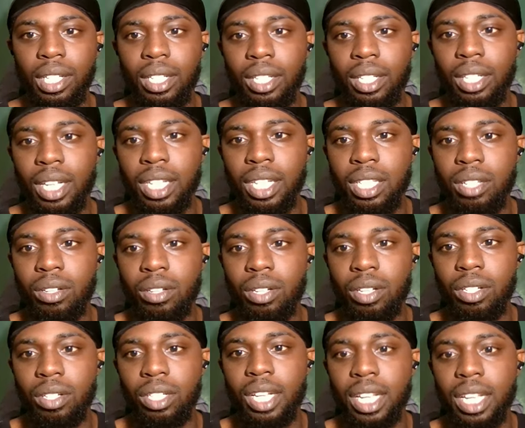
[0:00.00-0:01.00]
And that's
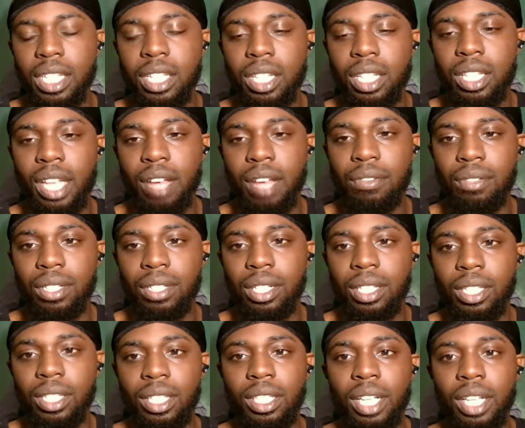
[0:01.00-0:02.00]
the definitely
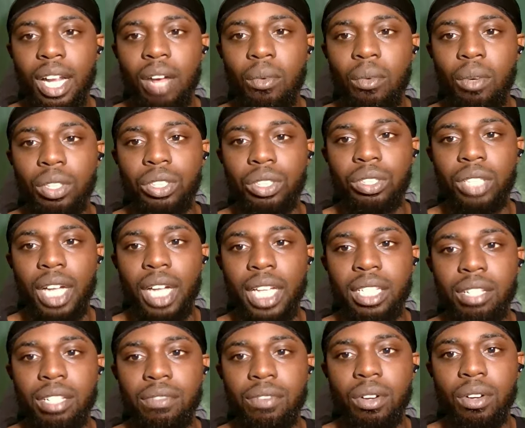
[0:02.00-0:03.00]
the thing that I want you guys
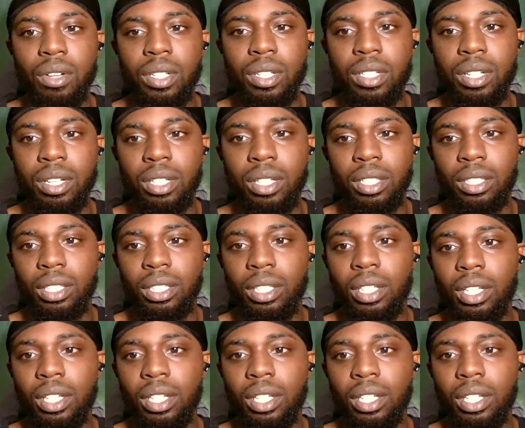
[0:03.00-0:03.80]
to focus on.